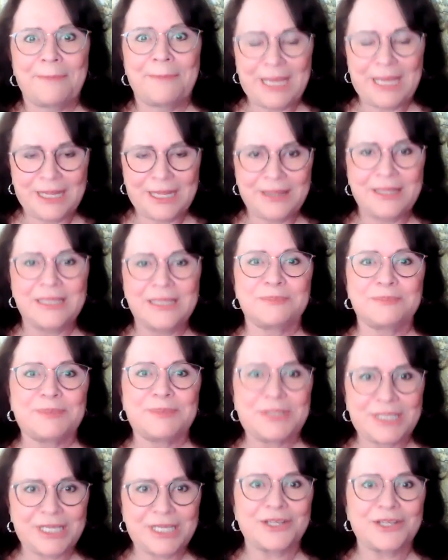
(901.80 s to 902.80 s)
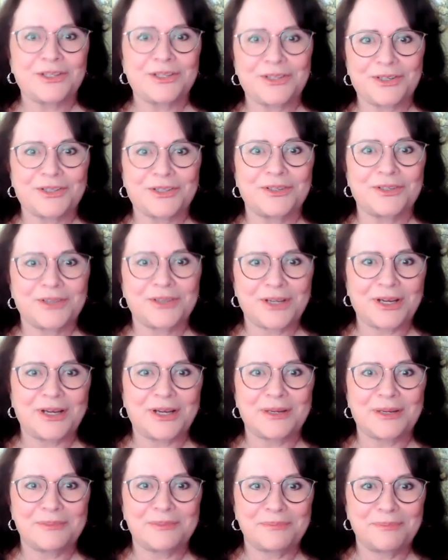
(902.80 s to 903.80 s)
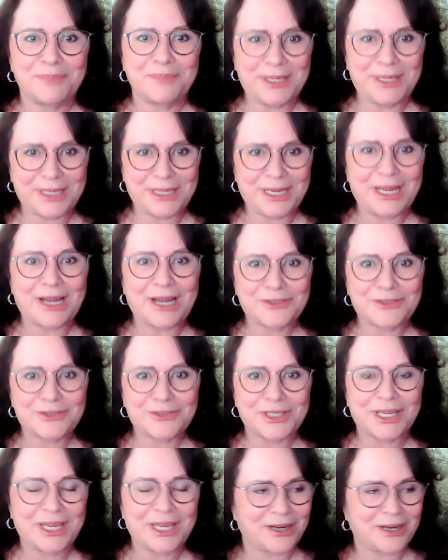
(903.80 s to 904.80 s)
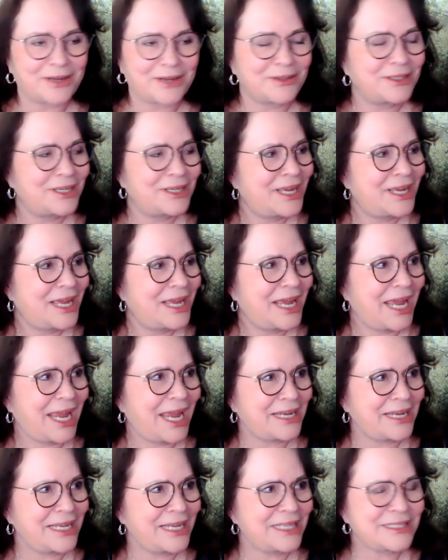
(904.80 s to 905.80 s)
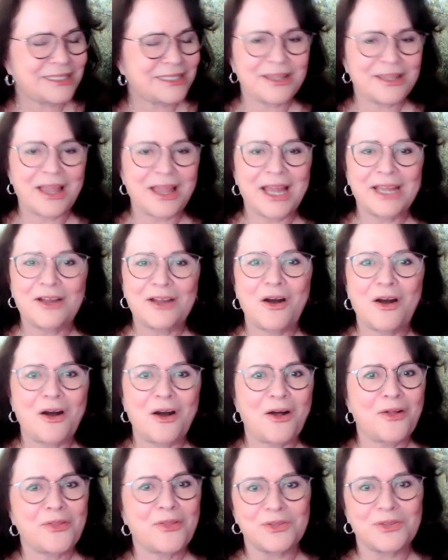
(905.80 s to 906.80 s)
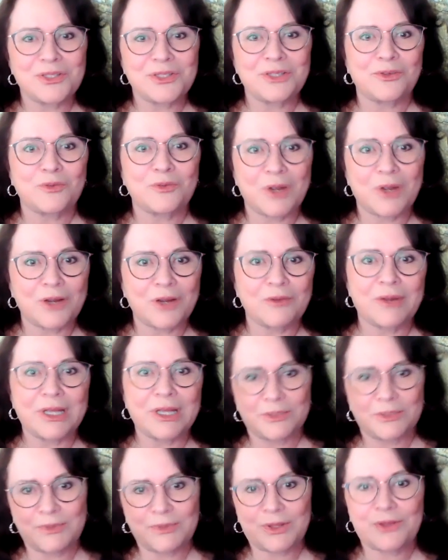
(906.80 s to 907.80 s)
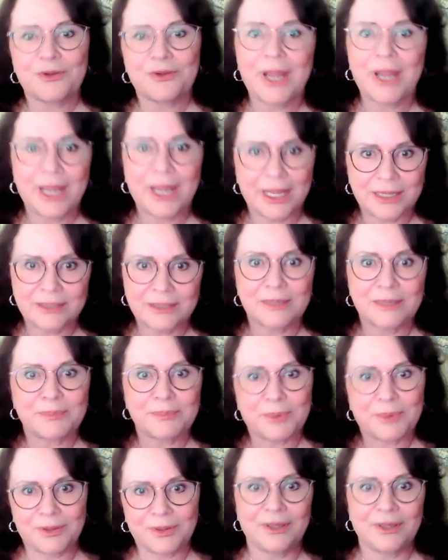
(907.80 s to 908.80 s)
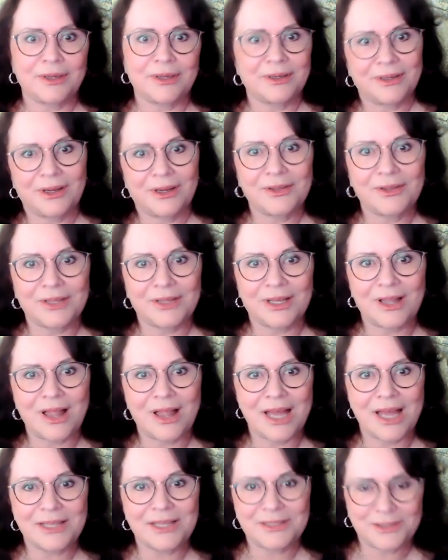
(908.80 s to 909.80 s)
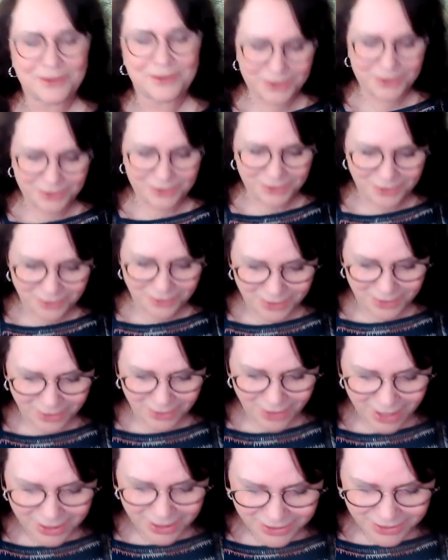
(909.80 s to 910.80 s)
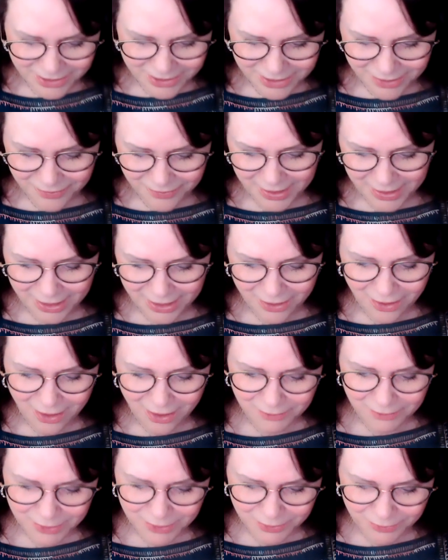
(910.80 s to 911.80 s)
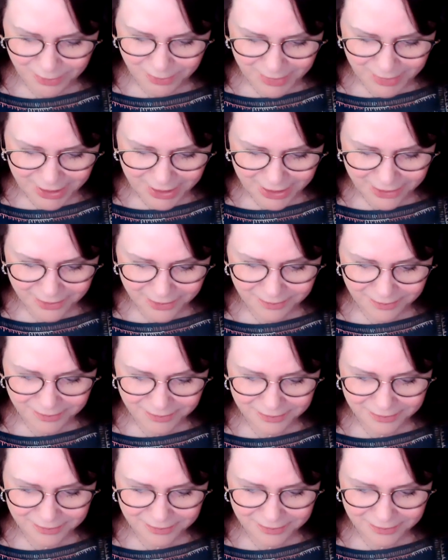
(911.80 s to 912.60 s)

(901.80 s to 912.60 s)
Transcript: in this particular uh, pediatric care and it's like all those little rugrats with their hands up on the on the glass so you know the, a lot of the stuff they caught was from there